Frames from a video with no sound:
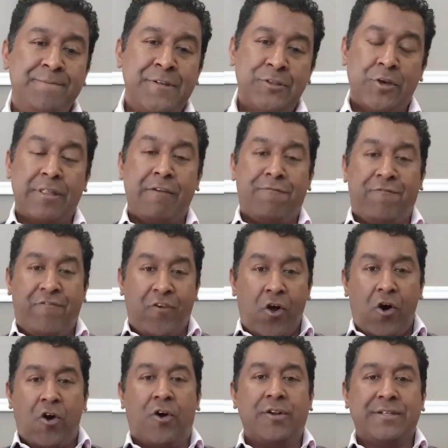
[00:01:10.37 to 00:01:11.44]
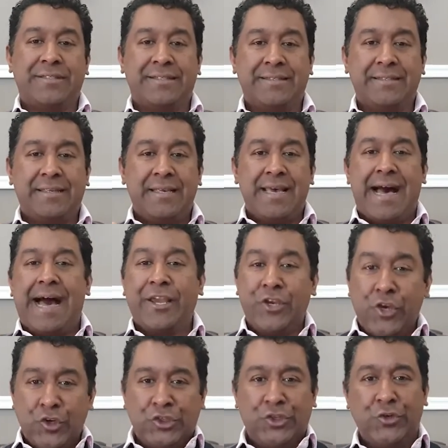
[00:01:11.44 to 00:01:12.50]
So they flaunt, I
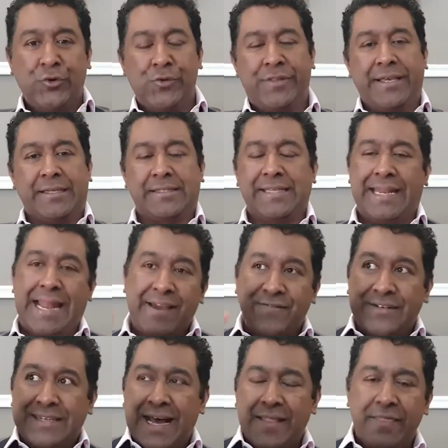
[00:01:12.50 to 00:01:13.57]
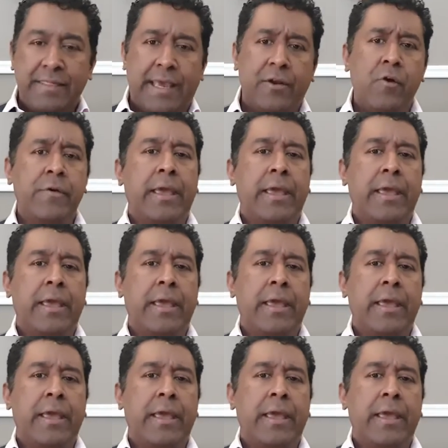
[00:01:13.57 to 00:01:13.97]
used to do this and I've done that.